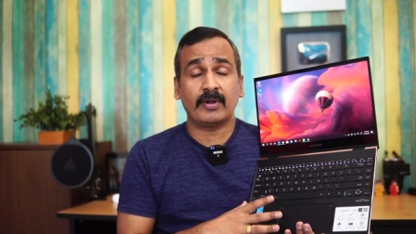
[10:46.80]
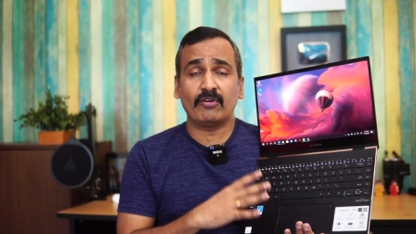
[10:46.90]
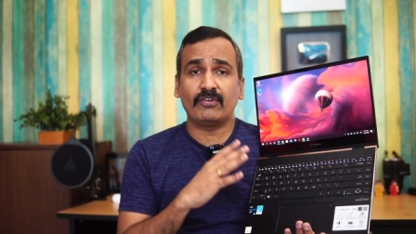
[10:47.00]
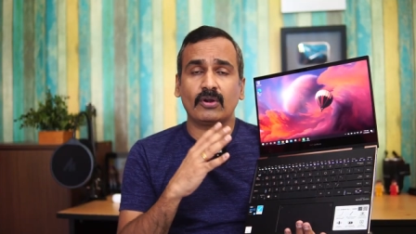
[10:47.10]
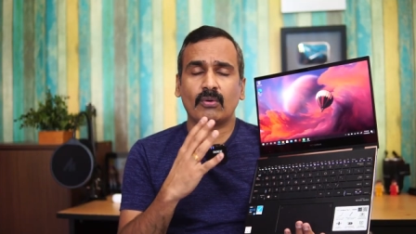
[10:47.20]
Now,
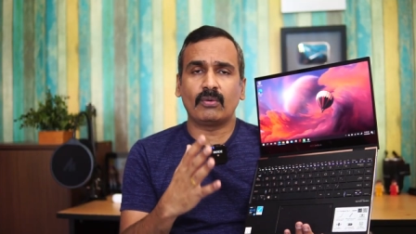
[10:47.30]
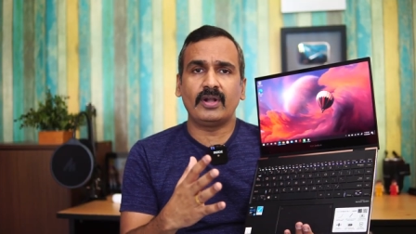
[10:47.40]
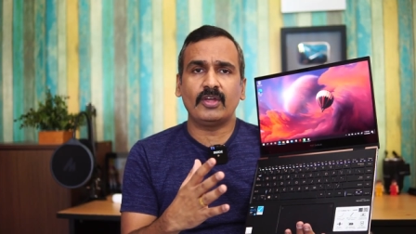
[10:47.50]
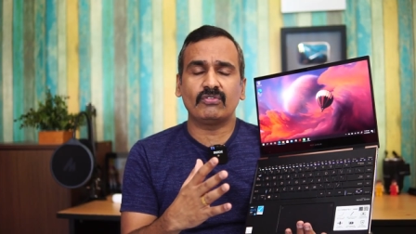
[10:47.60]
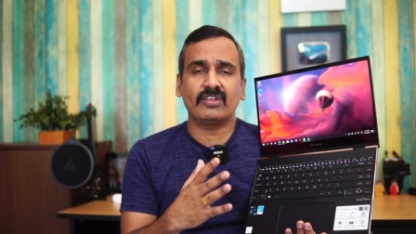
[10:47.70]
if you're
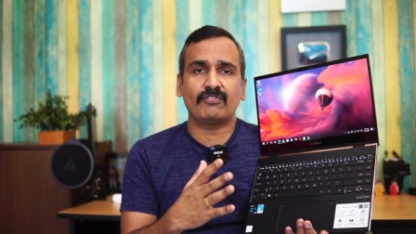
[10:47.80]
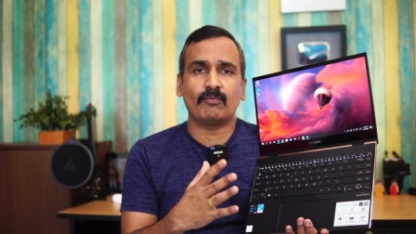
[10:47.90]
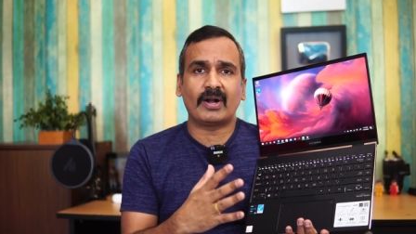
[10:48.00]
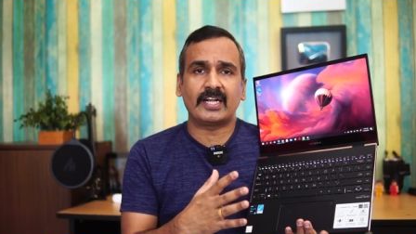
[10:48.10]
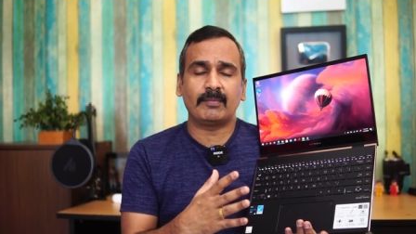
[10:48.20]
only using for
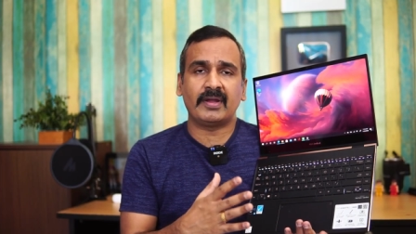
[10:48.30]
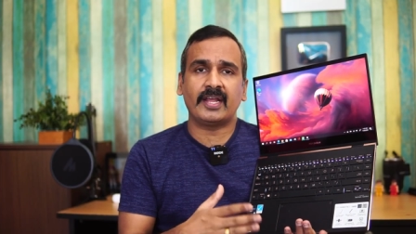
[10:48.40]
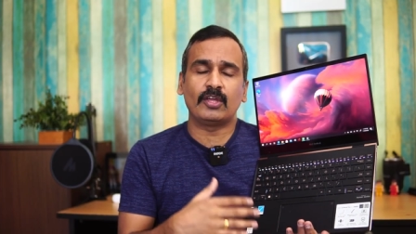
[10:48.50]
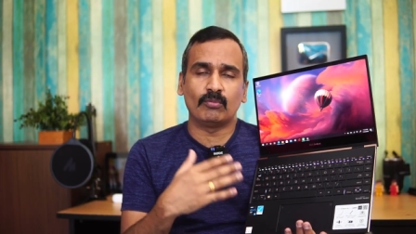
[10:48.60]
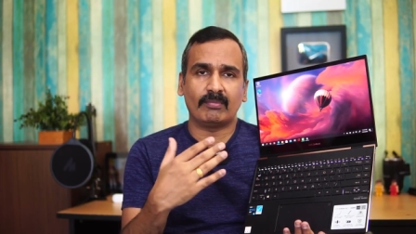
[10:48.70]

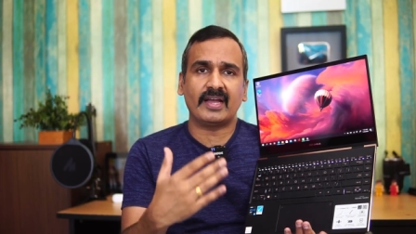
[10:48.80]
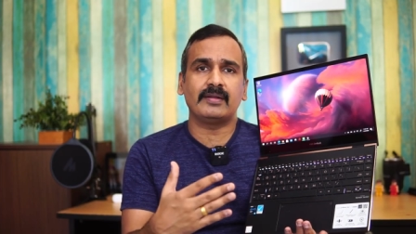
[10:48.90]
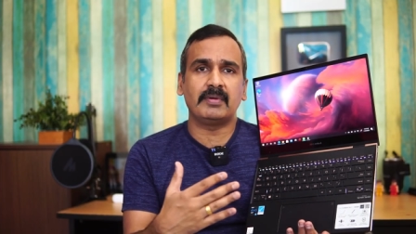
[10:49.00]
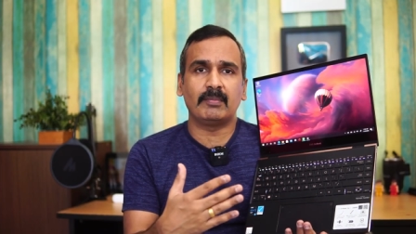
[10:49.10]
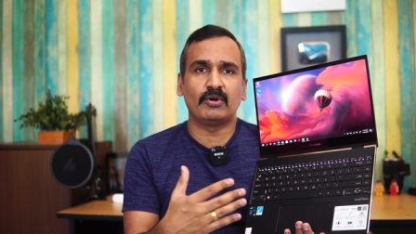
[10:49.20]
multimedia, you
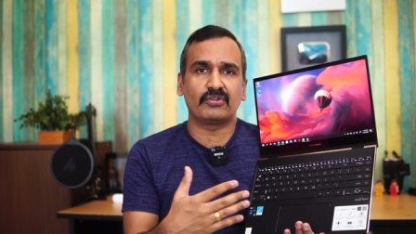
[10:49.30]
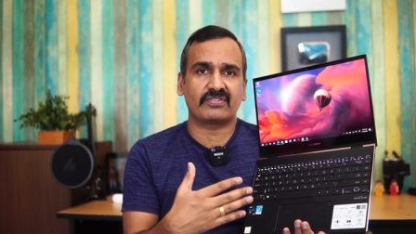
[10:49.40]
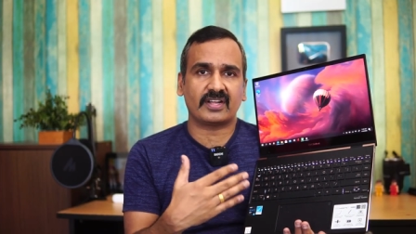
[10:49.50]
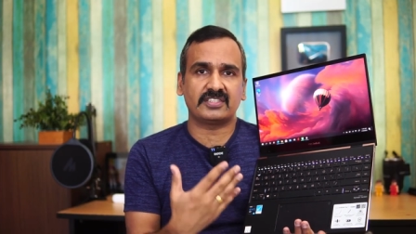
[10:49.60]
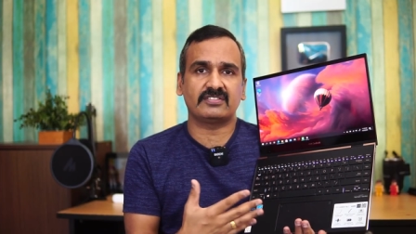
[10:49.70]
might be able to
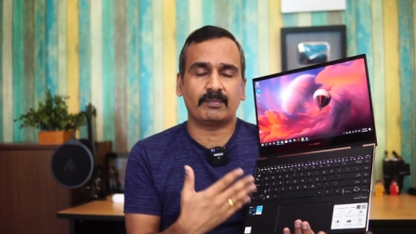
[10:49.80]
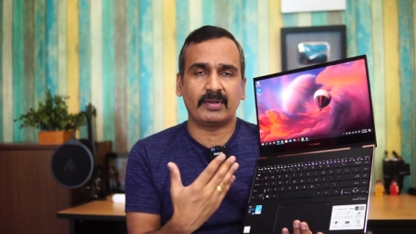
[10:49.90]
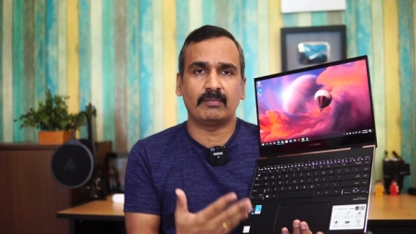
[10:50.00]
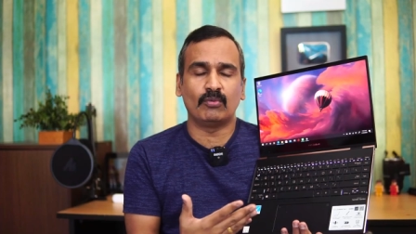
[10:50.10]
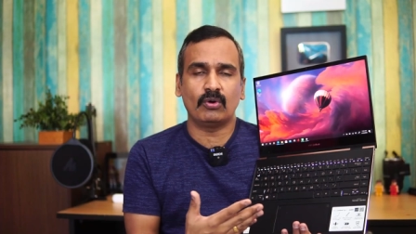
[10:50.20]
stretch it a
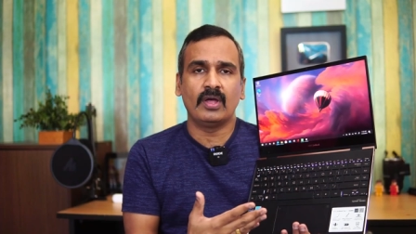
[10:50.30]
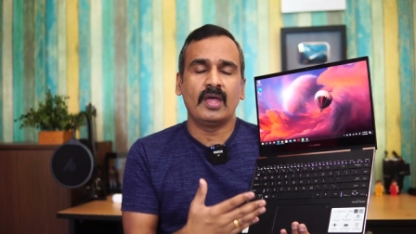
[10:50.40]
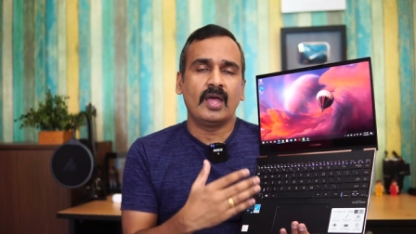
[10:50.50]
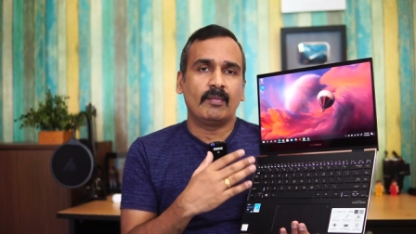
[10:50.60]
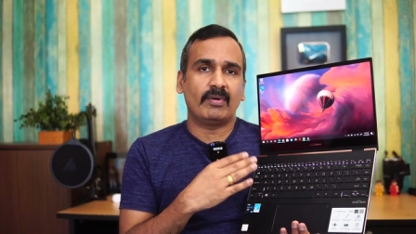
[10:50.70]
bit more,
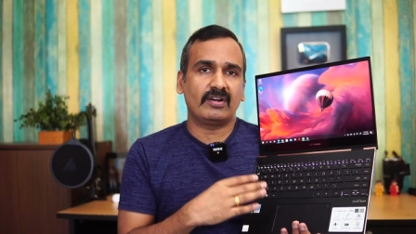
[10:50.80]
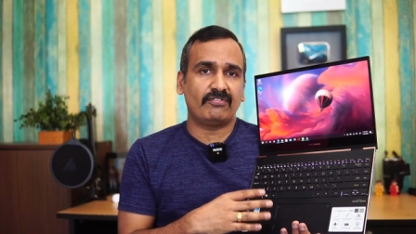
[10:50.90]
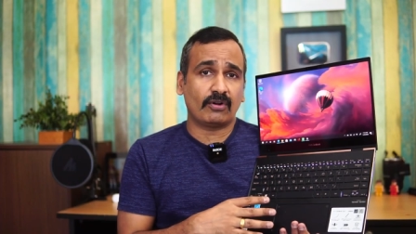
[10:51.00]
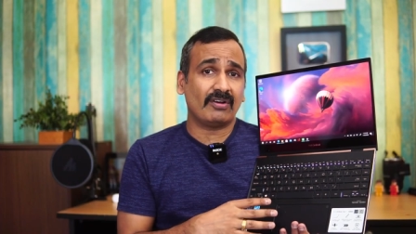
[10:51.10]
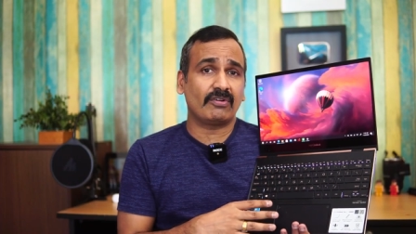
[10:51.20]
but
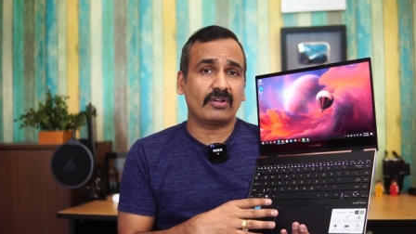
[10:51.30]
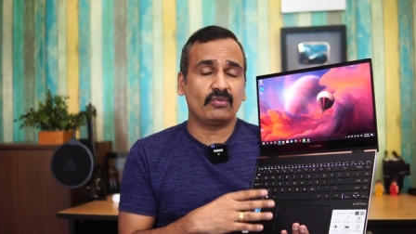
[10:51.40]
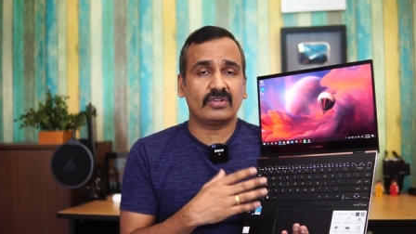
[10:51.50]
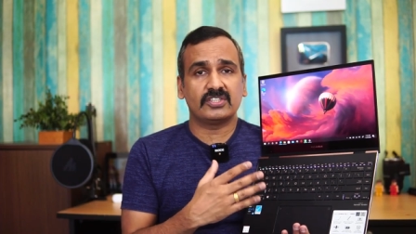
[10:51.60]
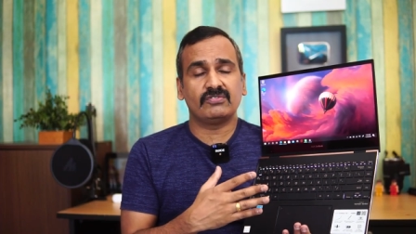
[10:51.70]
for our
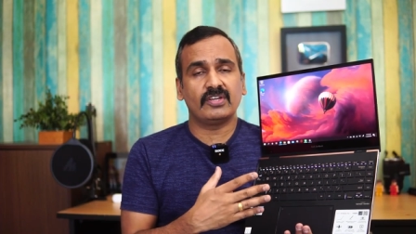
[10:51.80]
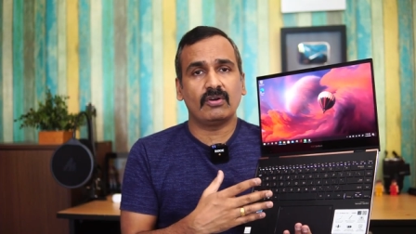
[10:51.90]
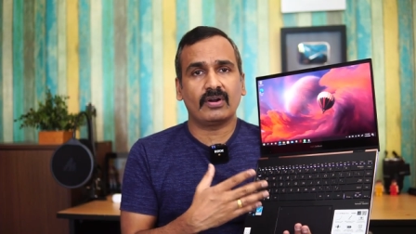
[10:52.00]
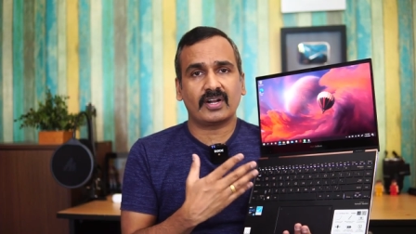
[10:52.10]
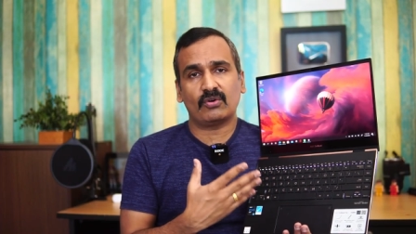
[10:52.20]
usage, we
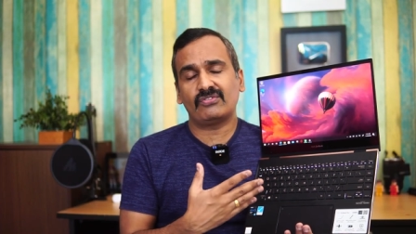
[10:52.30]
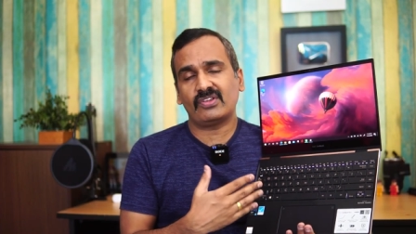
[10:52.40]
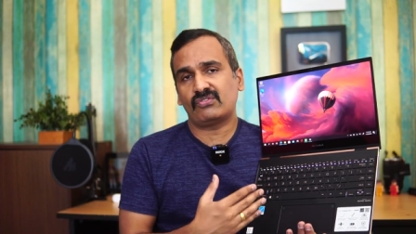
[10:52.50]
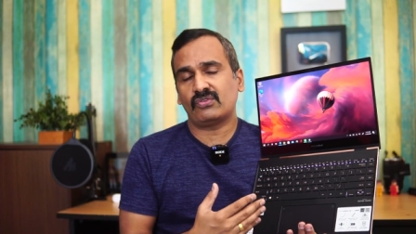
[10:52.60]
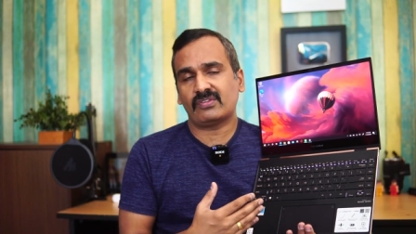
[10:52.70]
got around
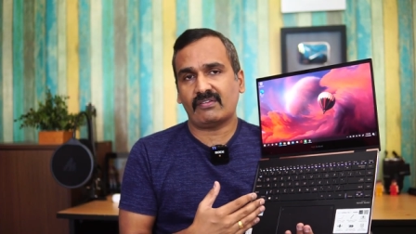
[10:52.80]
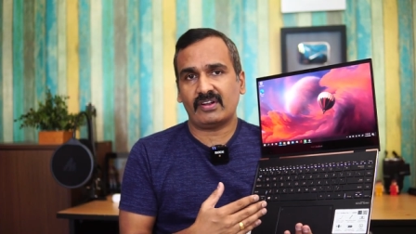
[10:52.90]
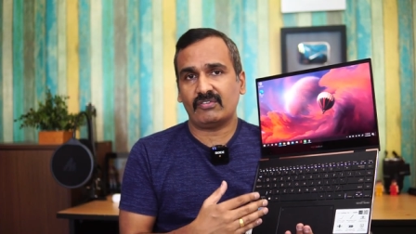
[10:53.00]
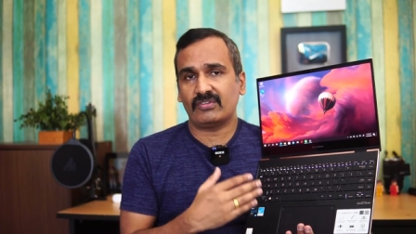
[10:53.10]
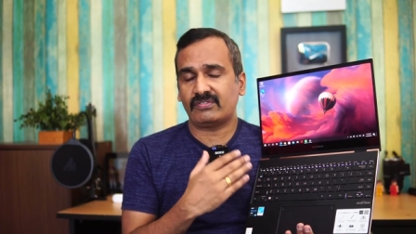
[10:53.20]
6 to 7
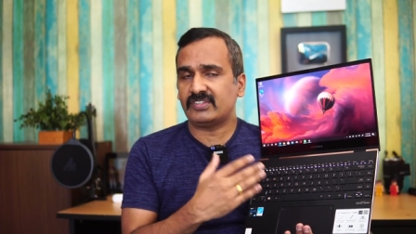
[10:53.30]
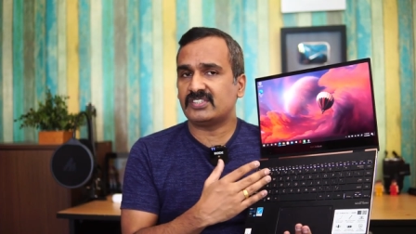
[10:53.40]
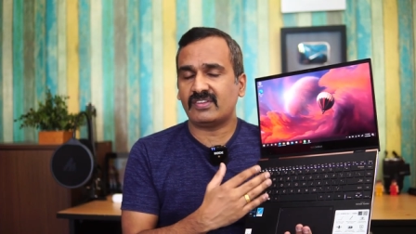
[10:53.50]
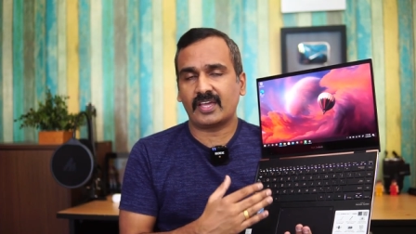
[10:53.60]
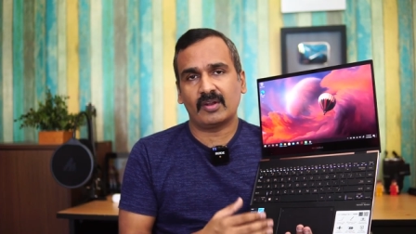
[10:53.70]
hours, which
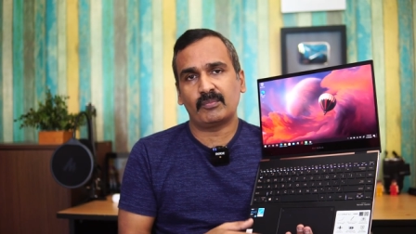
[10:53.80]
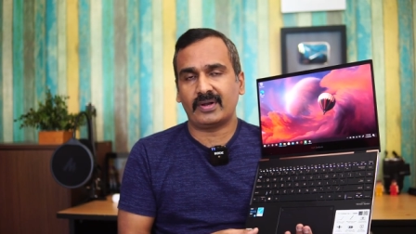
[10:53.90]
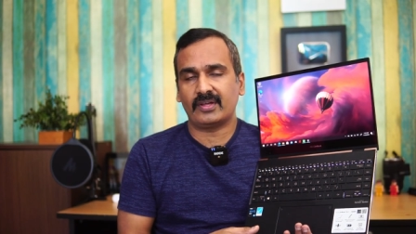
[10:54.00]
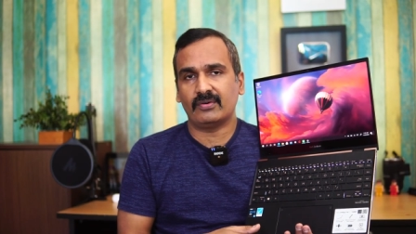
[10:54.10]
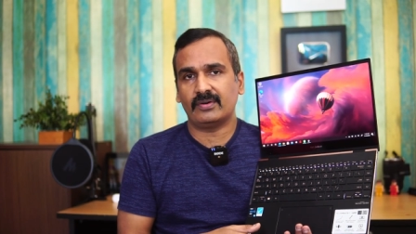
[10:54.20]
is again
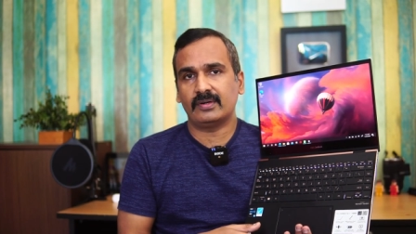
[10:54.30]
pretty good.